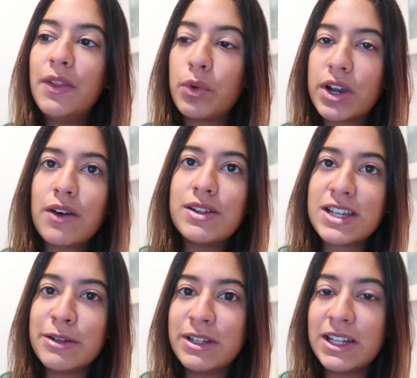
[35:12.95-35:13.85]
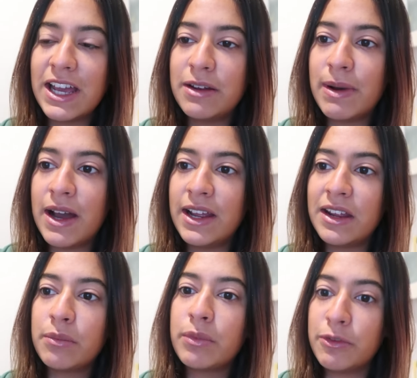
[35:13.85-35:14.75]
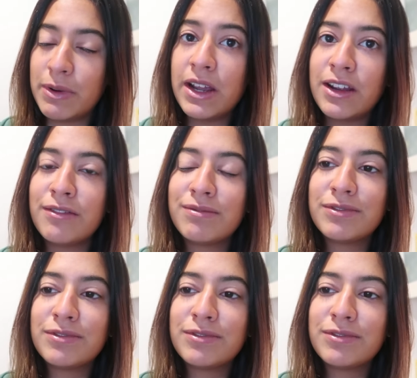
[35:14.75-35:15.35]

And the workout is gonna be led by one of my